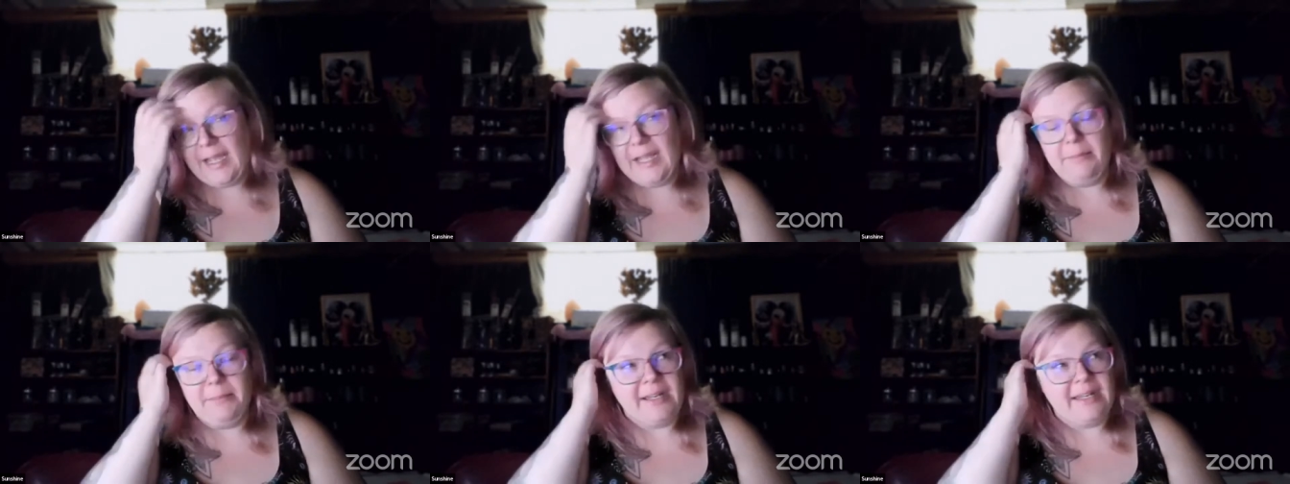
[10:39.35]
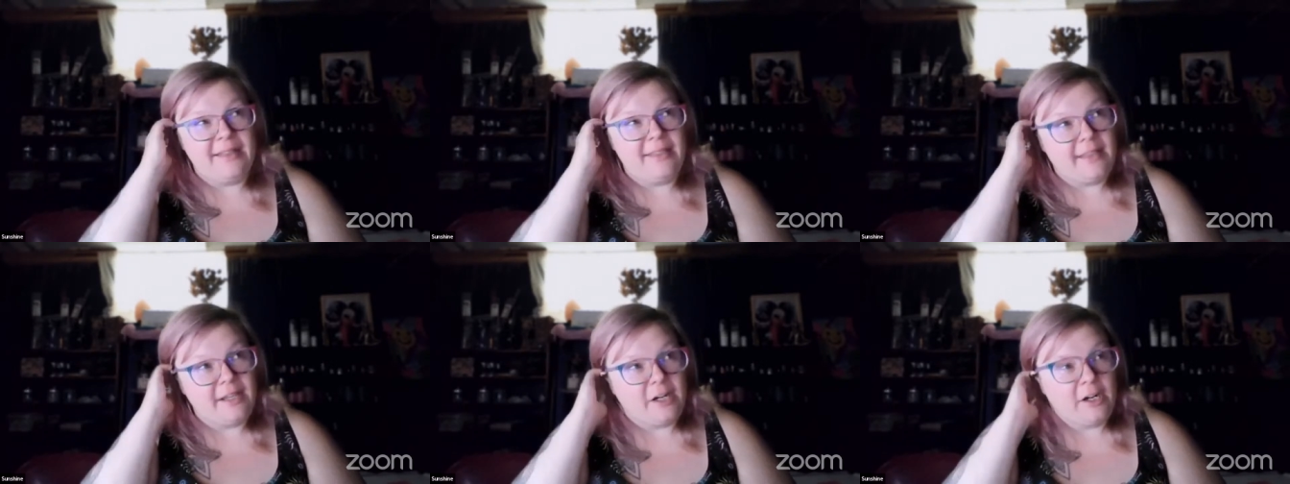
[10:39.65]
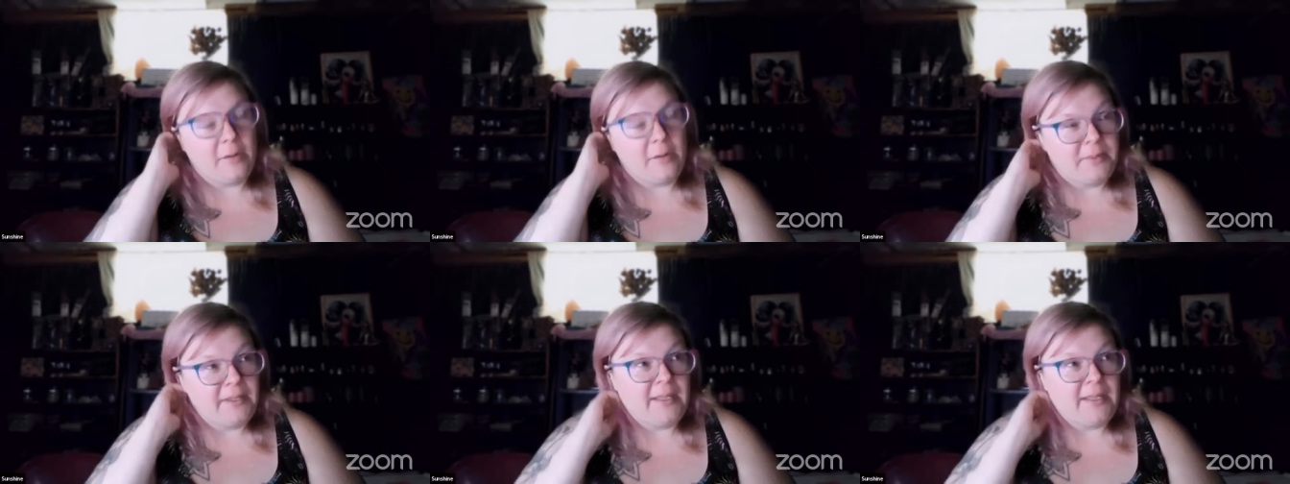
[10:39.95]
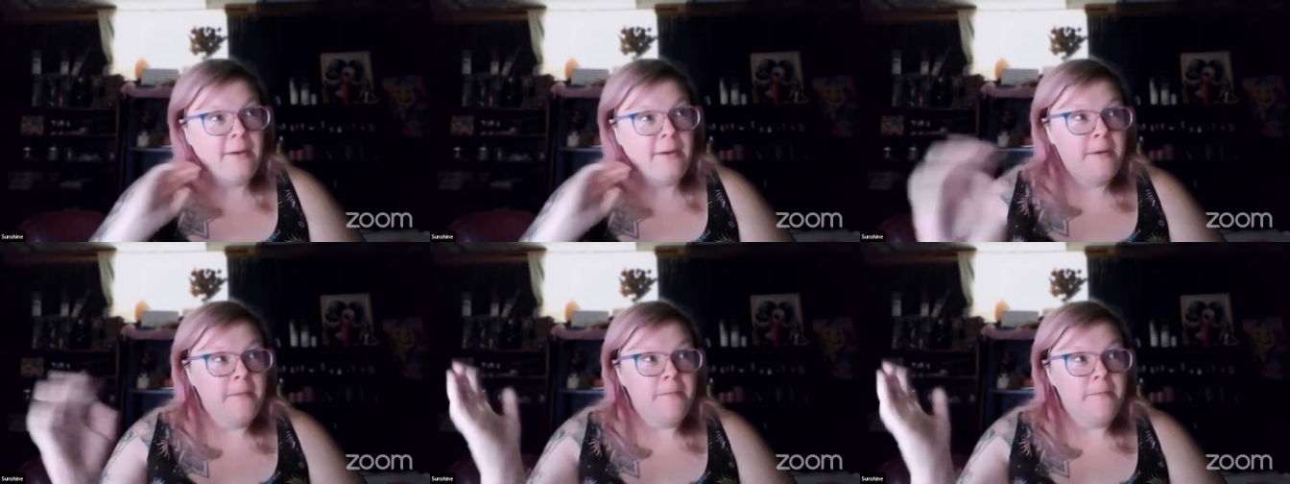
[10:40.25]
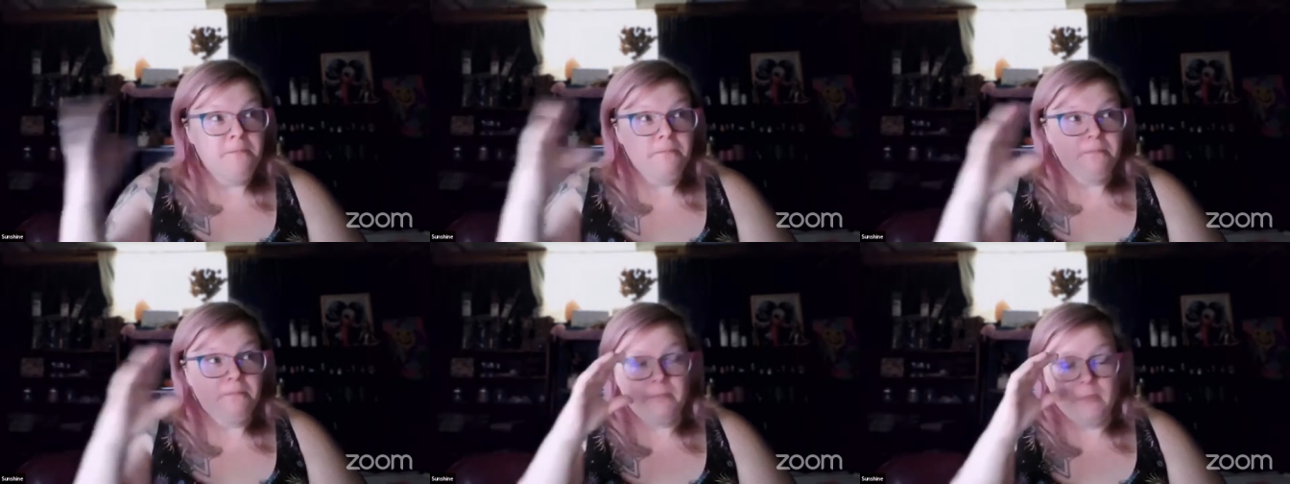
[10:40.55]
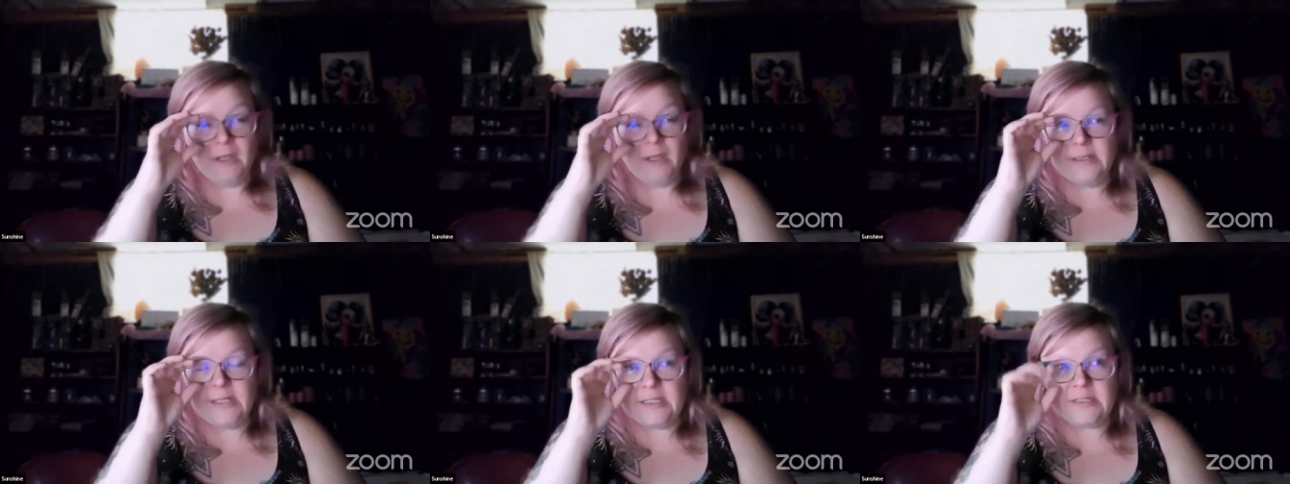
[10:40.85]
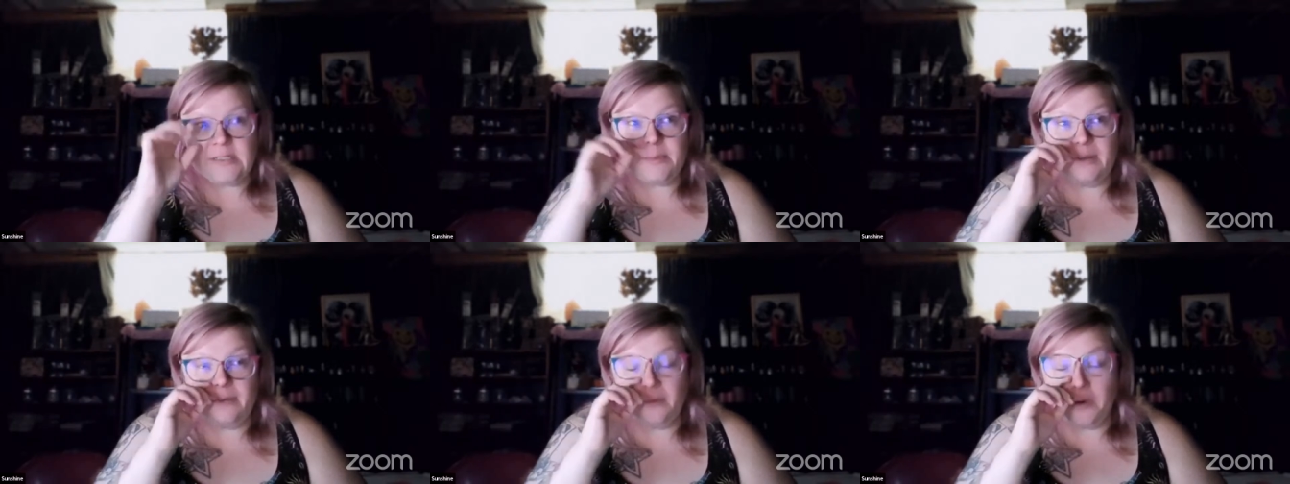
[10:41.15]
I'd been in therapy
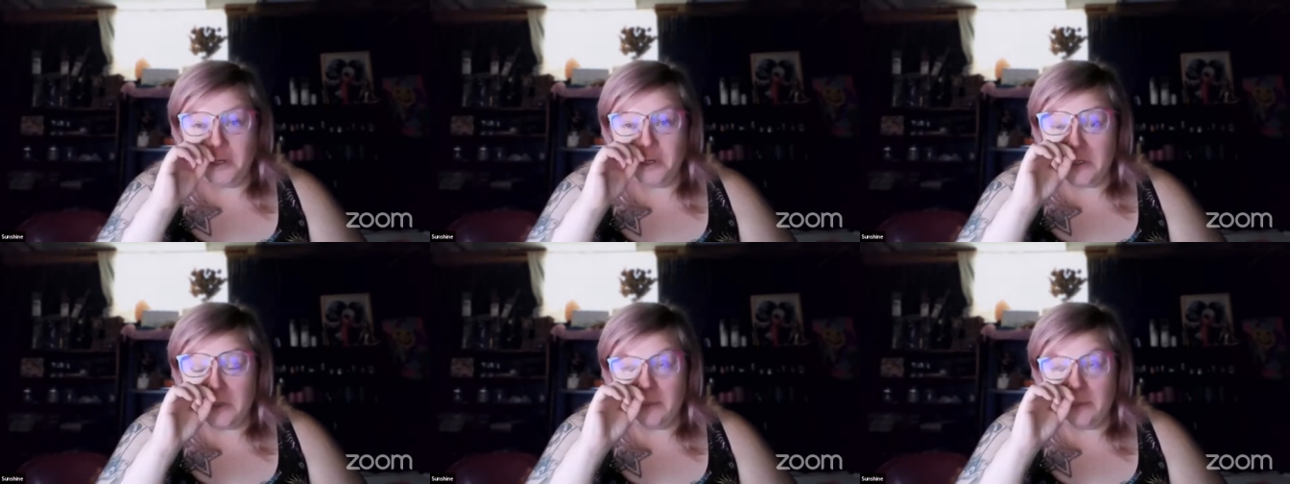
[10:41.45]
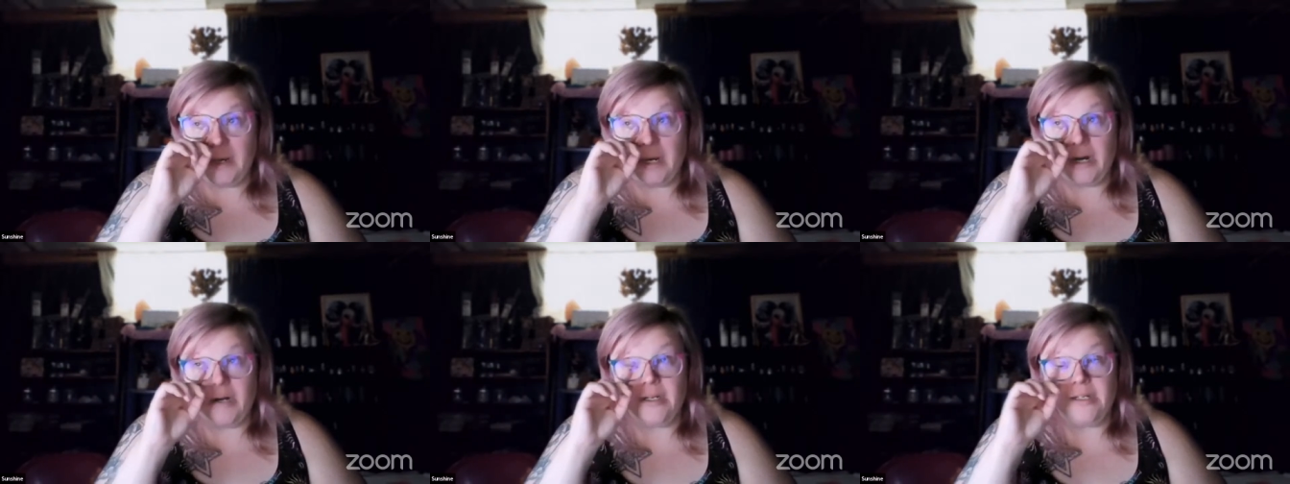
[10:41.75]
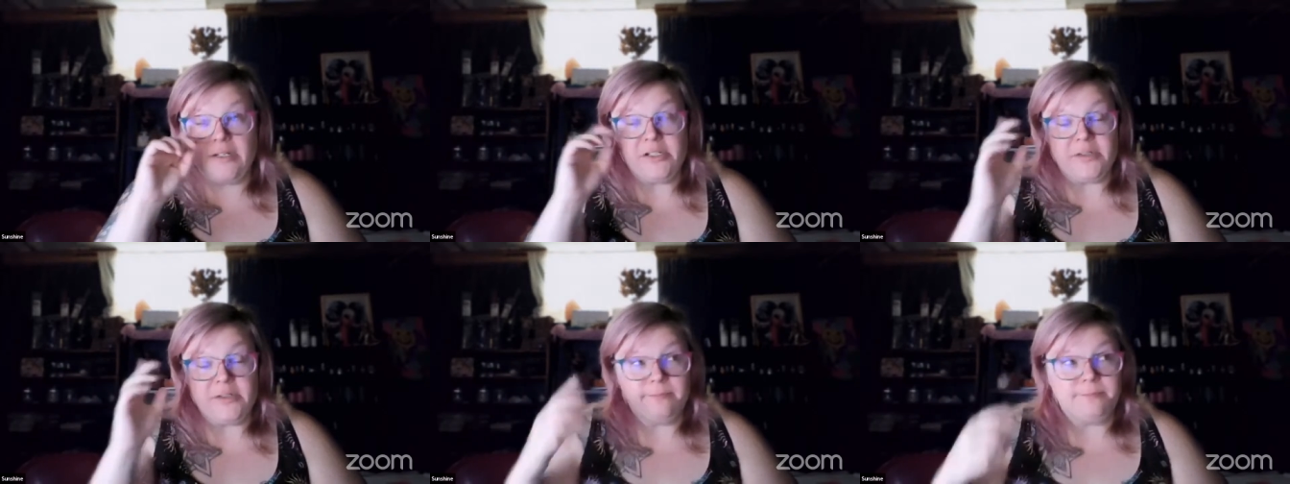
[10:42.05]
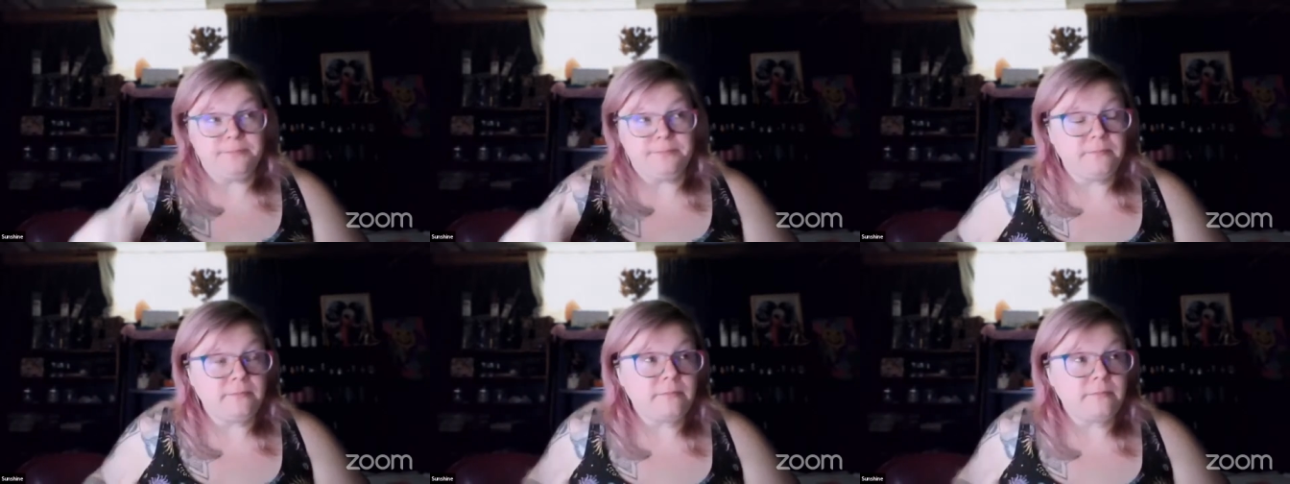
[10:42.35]
since my first marriage.